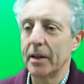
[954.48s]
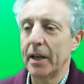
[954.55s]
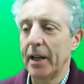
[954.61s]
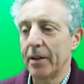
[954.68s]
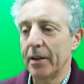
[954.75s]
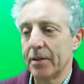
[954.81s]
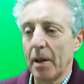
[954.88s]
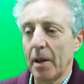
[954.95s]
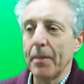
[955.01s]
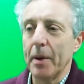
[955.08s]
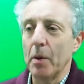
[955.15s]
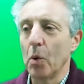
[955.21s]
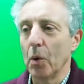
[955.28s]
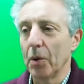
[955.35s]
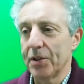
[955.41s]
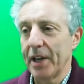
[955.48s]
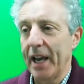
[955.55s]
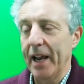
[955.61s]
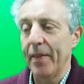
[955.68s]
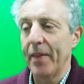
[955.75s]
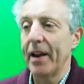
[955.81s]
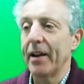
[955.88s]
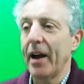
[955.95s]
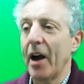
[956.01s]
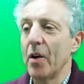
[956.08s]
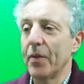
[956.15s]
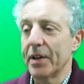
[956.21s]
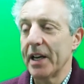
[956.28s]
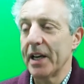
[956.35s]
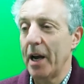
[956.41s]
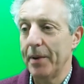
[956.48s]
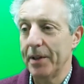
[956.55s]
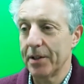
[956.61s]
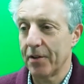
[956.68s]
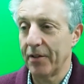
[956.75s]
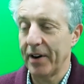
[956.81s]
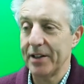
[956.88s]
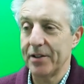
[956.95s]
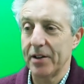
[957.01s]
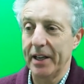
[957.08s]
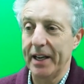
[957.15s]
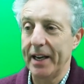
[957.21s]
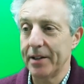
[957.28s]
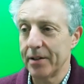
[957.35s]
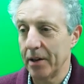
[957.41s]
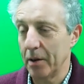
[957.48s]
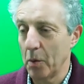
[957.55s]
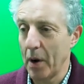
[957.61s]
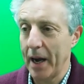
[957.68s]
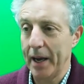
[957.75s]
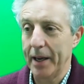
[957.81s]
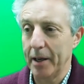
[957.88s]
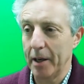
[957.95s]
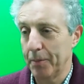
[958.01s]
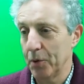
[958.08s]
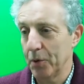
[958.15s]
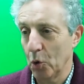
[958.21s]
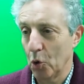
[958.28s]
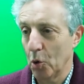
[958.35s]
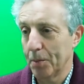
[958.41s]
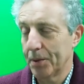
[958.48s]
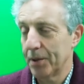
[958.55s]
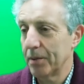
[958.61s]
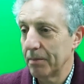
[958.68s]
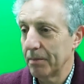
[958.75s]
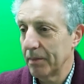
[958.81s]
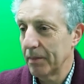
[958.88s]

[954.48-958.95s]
end, something walls it in, then over time it's gradually eaten away, absorbed.